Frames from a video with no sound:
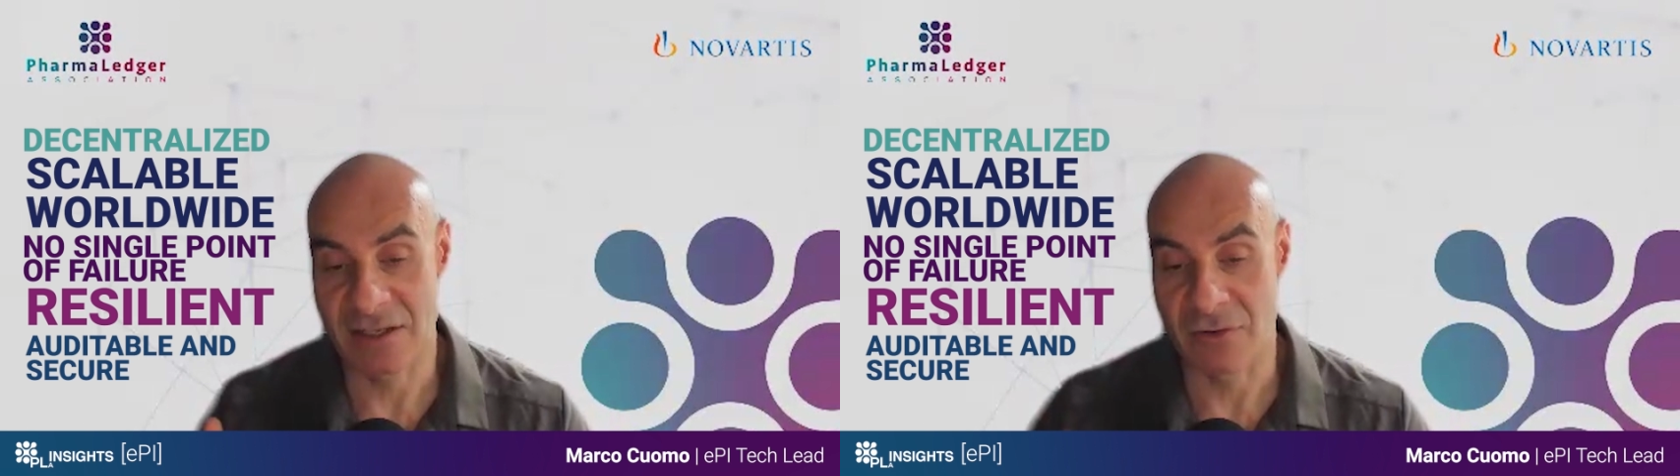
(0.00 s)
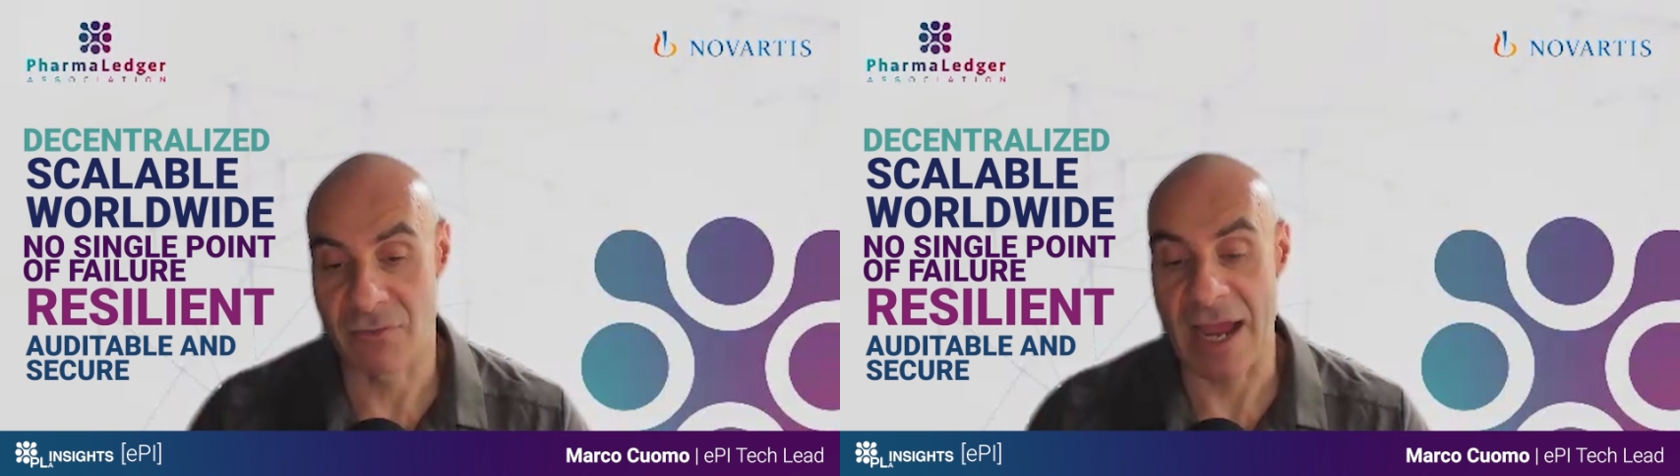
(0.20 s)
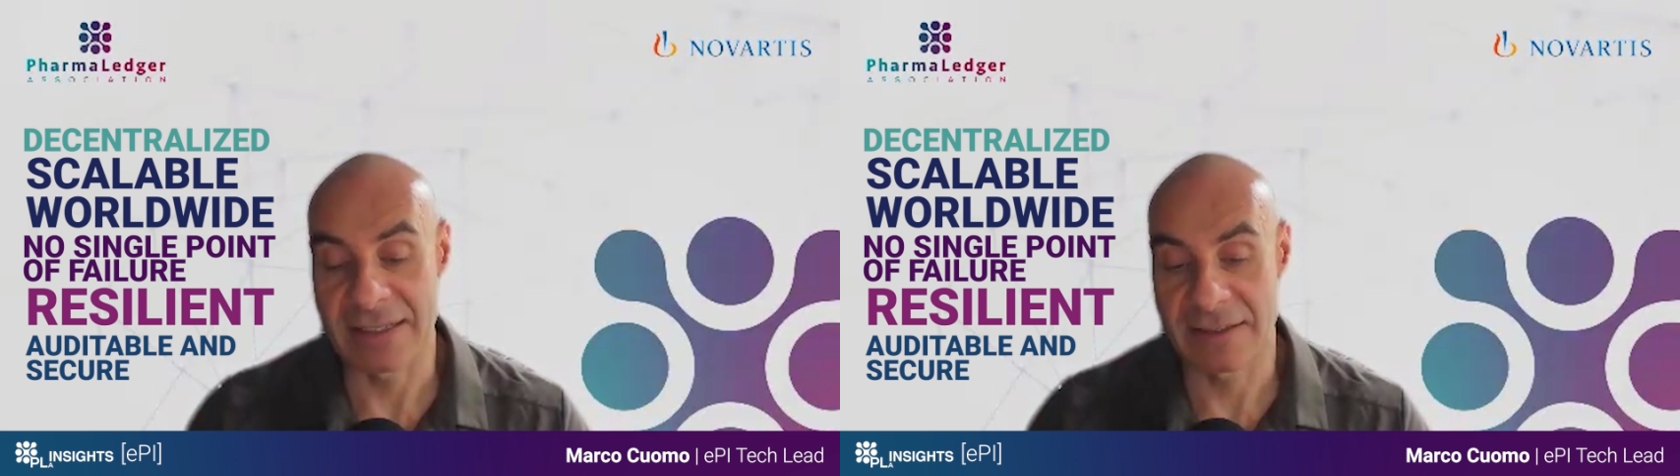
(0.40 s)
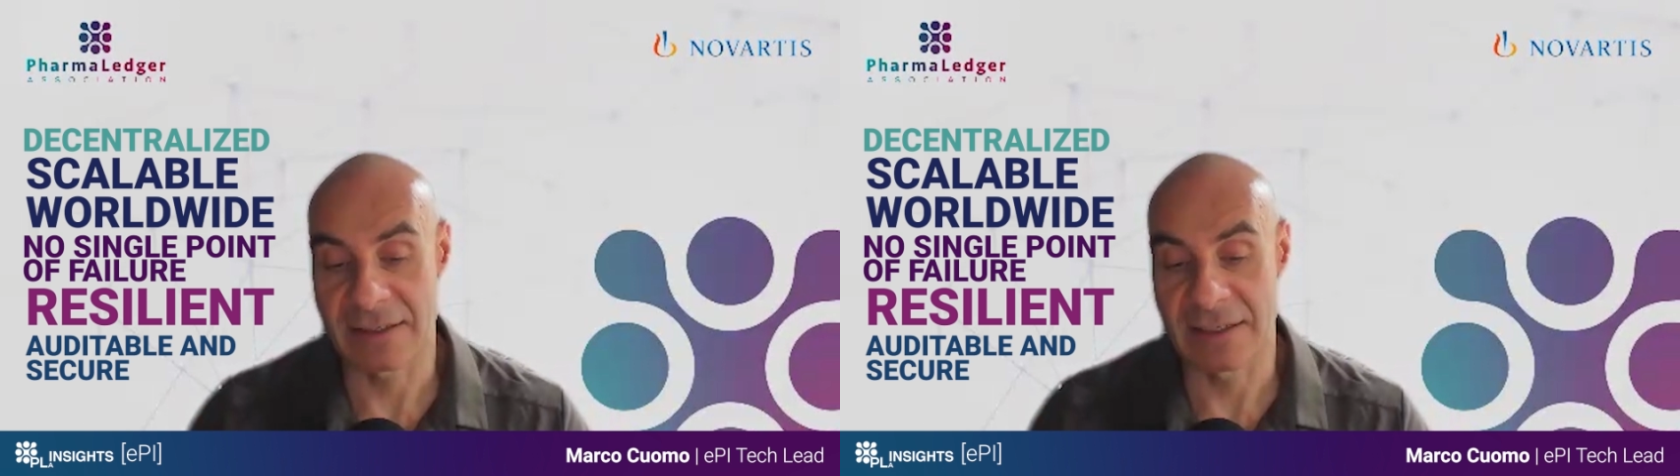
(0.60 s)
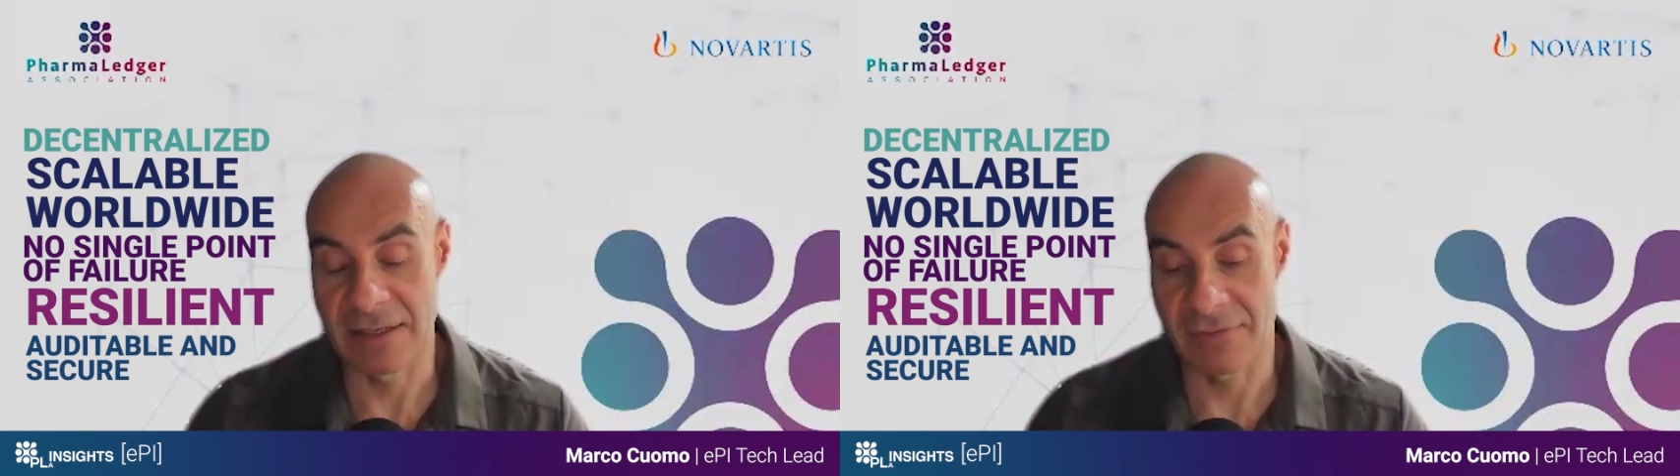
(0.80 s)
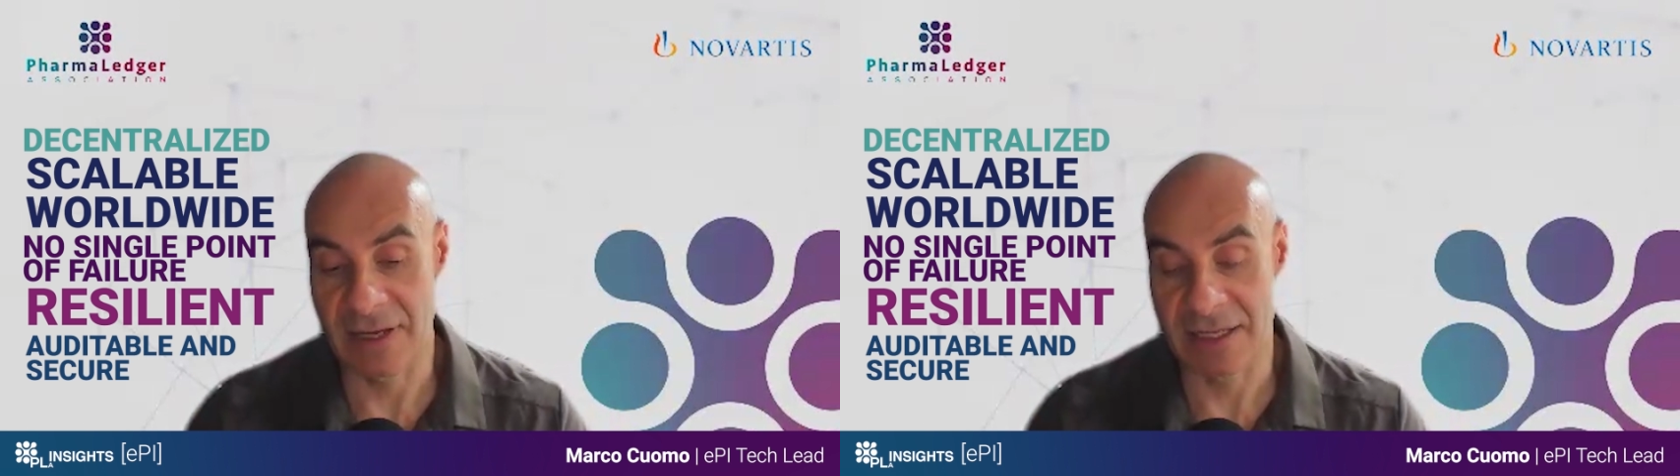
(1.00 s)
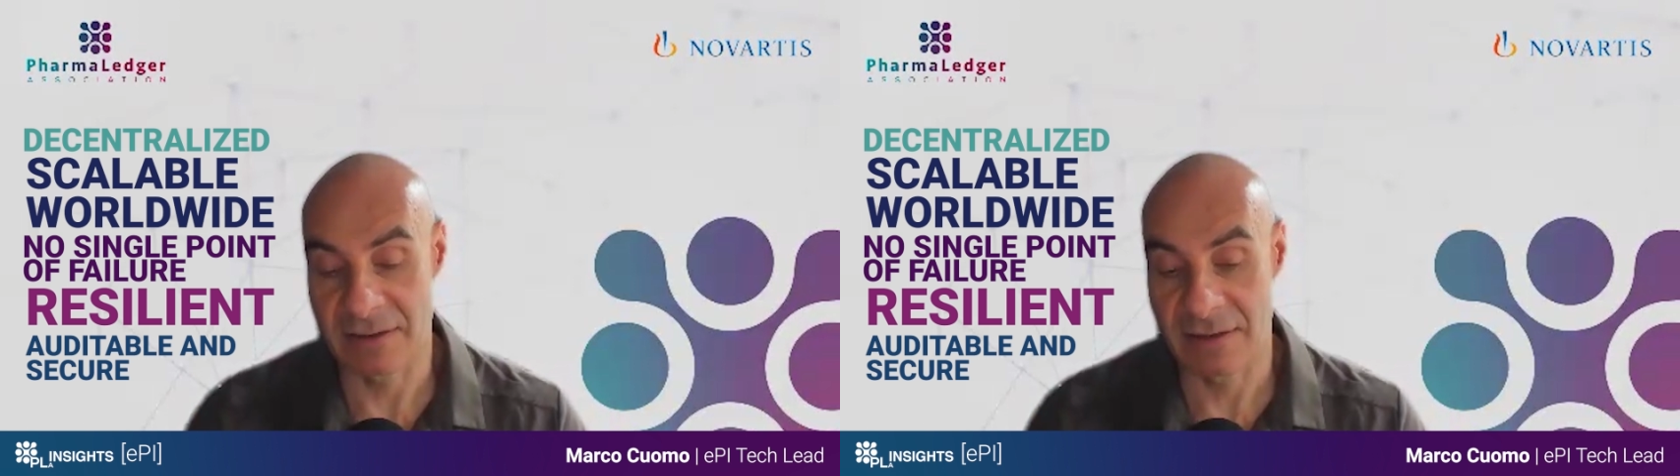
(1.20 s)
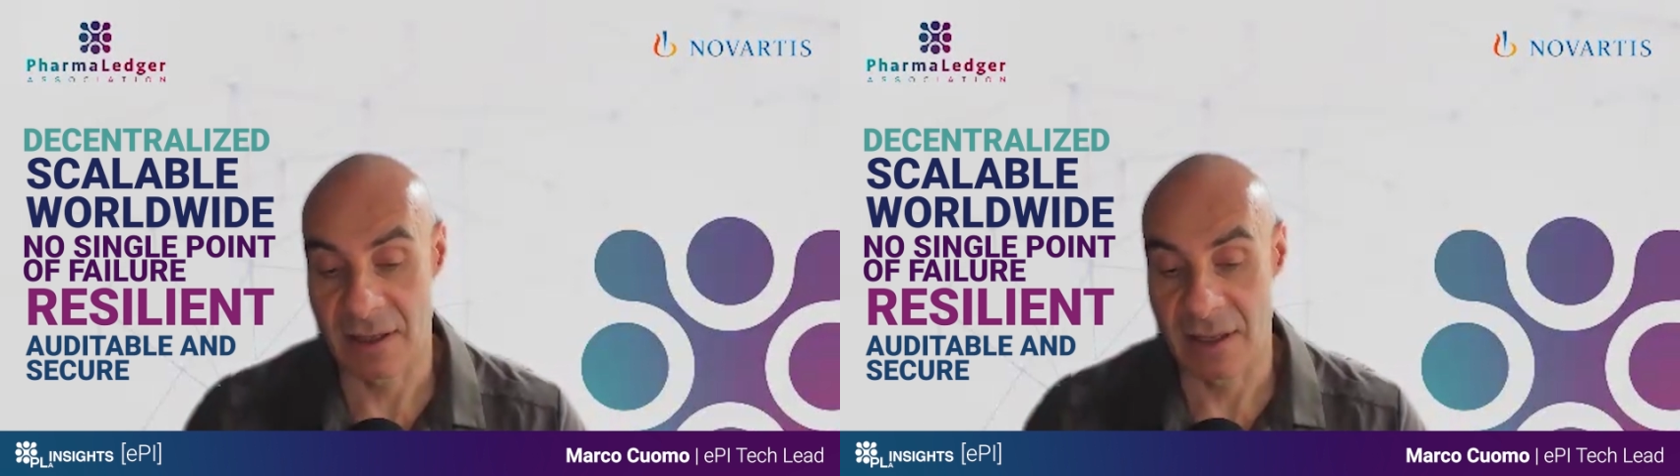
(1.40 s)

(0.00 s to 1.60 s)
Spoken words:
the right leaflet